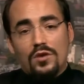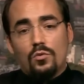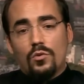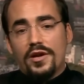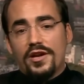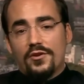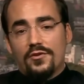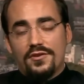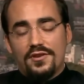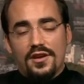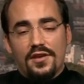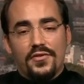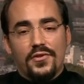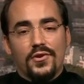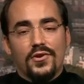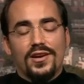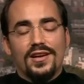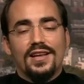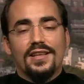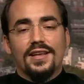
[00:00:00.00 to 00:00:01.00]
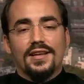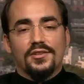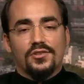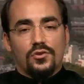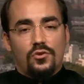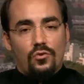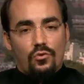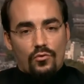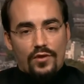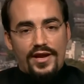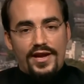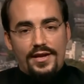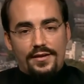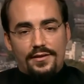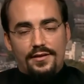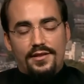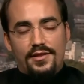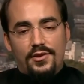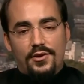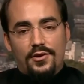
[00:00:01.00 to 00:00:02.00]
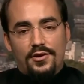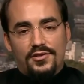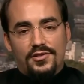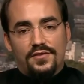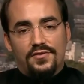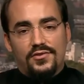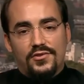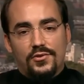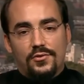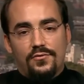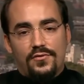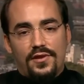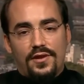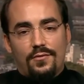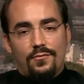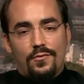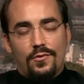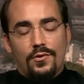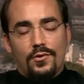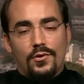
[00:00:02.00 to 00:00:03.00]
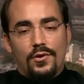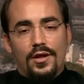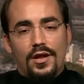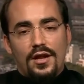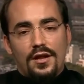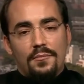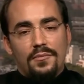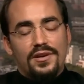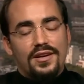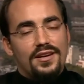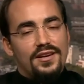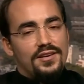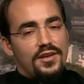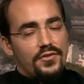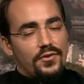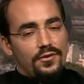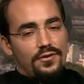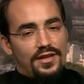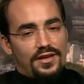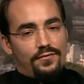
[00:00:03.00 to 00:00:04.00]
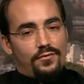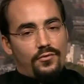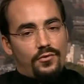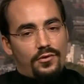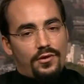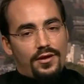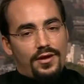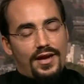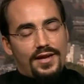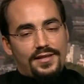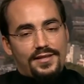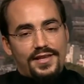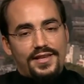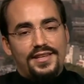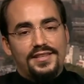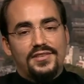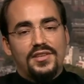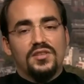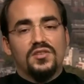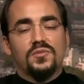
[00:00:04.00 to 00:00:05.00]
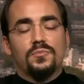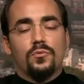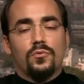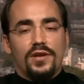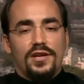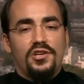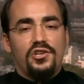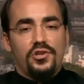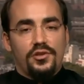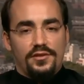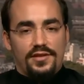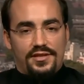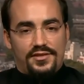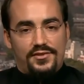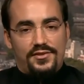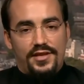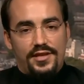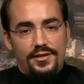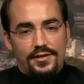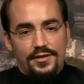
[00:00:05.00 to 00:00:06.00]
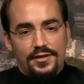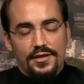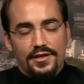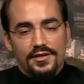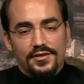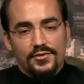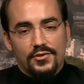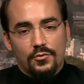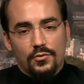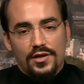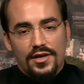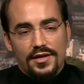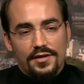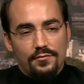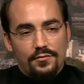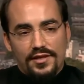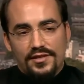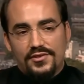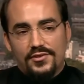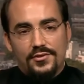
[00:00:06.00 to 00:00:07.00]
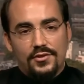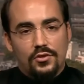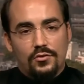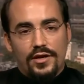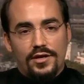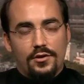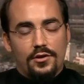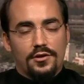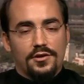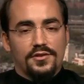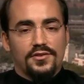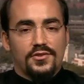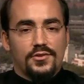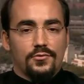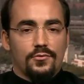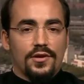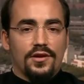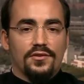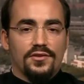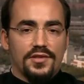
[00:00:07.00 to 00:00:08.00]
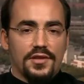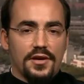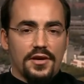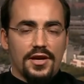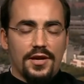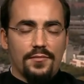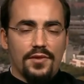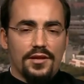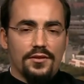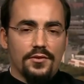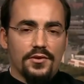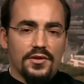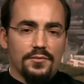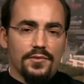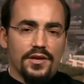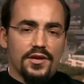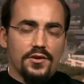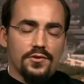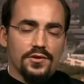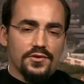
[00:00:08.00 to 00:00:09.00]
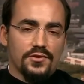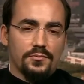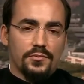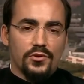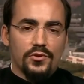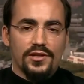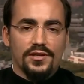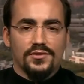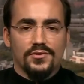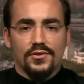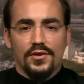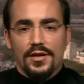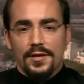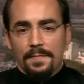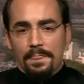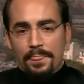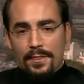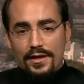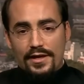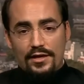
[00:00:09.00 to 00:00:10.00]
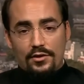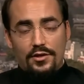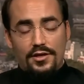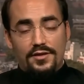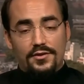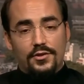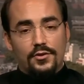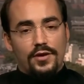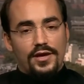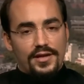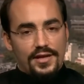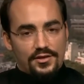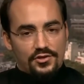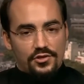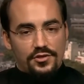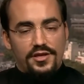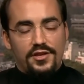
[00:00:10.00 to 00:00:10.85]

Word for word: one way or another, and I think it's great that the arts have served that role. But on another level, I think it's inspiration that's needed. So when I listen to great artists through throughout time, and I look at my own experience, and I look at the great